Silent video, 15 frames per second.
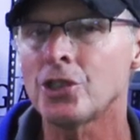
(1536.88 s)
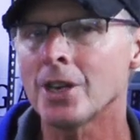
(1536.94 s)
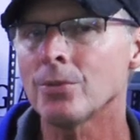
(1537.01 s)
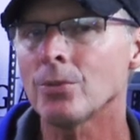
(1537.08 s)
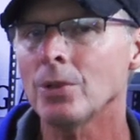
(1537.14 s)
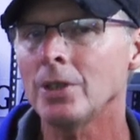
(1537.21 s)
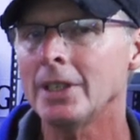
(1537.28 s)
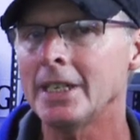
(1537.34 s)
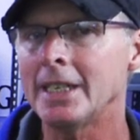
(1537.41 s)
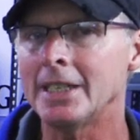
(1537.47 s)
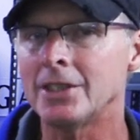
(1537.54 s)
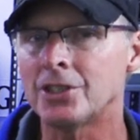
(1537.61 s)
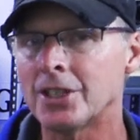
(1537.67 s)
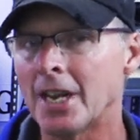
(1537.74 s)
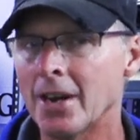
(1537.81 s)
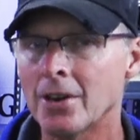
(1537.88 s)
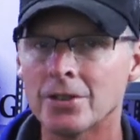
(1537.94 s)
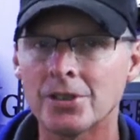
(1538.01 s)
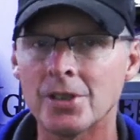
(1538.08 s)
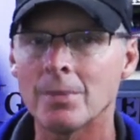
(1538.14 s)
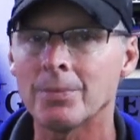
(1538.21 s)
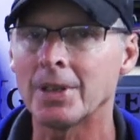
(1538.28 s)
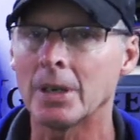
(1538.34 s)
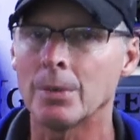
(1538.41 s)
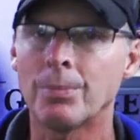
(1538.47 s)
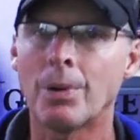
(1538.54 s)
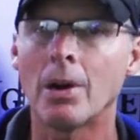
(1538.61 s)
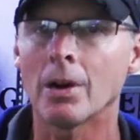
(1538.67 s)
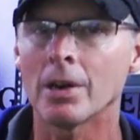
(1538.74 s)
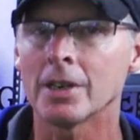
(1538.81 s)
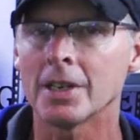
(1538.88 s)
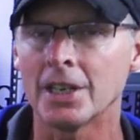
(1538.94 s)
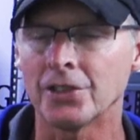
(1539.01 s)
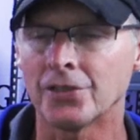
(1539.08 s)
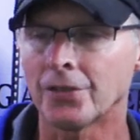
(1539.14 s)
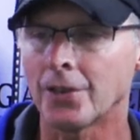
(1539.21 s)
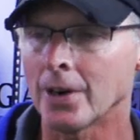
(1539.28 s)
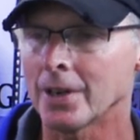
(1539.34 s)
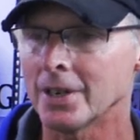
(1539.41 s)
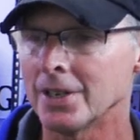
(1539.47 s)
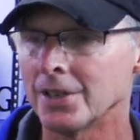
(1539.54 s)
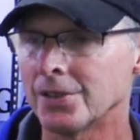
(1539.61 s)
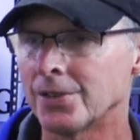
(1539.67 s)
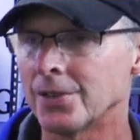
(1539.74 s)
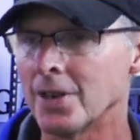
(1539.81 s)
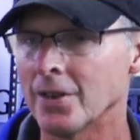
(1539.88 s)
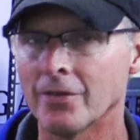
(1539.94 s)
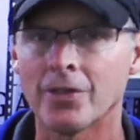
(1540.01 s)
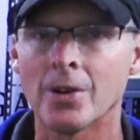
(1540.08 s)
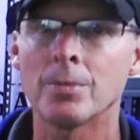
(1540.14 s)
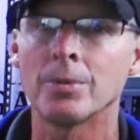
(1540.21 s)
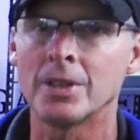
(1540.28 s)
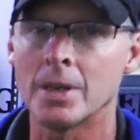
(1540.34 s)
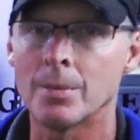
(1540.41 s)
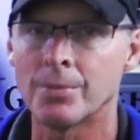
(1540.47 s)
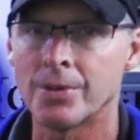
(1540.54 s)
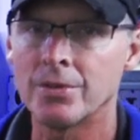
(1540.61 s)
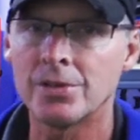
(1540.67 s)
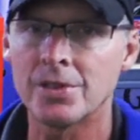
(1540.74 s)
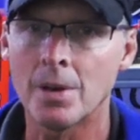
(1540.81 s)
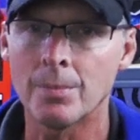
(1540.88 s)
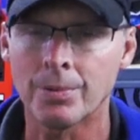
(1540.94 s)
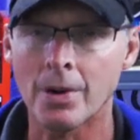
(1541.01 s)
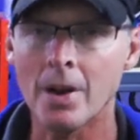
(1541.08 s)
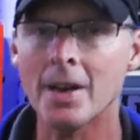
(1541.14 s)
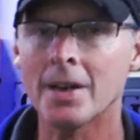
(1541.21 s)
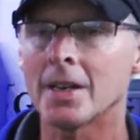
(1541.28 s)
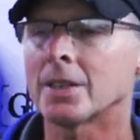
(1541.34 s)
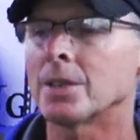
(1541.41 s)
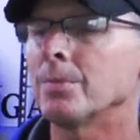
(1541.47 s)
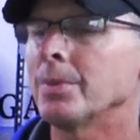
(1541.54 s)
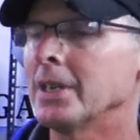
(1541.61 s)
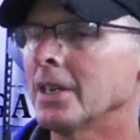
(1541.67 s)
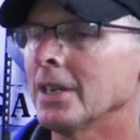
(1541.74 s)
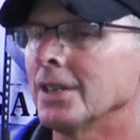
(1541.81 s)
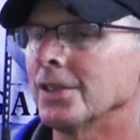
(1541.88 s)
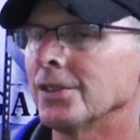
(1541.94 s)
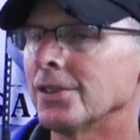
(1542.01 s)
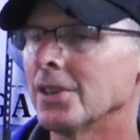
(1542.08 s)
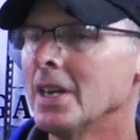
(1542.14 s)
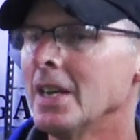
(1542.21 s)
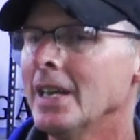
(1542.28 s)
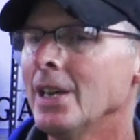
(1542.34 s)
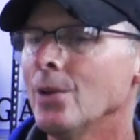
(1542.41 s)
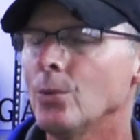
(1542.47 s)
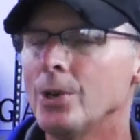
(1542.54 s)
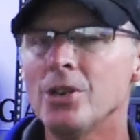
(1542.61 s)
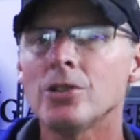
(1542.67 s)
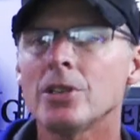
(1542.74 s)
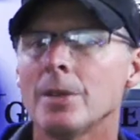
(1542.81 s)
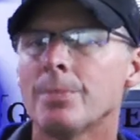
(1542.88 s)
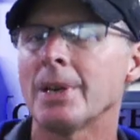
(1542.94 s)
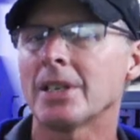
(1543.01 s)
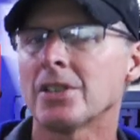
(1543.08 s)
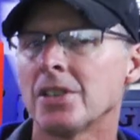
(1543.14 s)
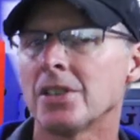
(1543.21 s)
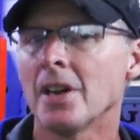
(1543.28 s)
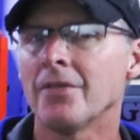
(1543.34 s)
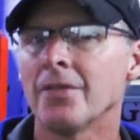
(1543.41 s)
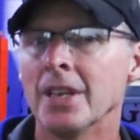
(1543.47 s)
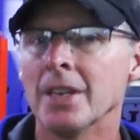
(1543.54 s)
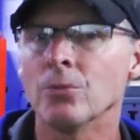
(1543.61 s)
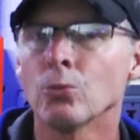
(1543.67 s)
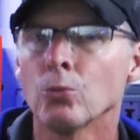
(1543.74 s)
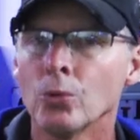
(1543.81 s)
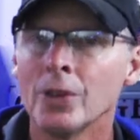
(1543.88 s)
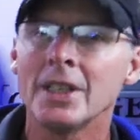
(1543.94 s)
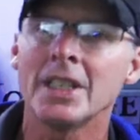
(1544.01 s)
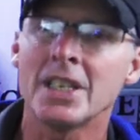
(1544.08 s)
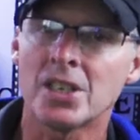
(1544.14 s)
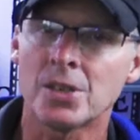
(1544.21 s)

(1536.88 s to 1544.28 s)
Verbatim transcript: generally tear something apart as far as, you know, verbally abuse a product, because we usually pick stuff that really